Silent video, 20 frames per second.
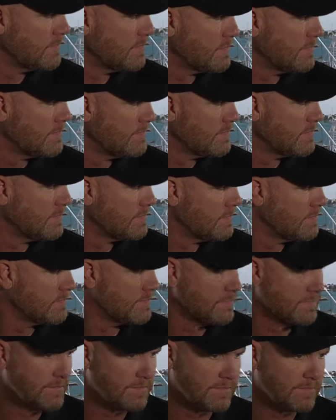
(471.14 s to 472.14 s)

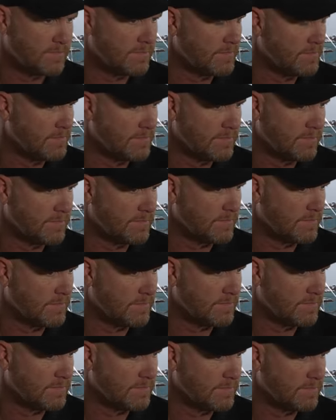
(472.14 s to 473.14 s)

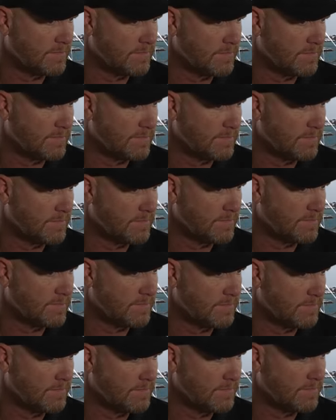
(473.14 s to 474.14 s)

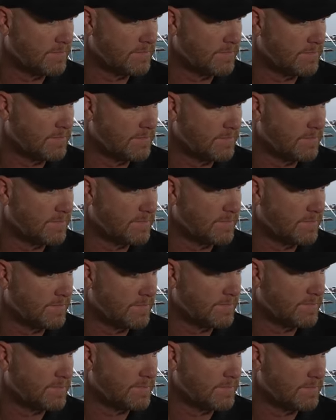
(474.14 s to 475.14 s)

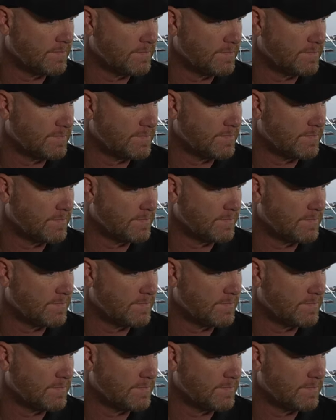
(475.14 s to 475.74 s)
(not speaking)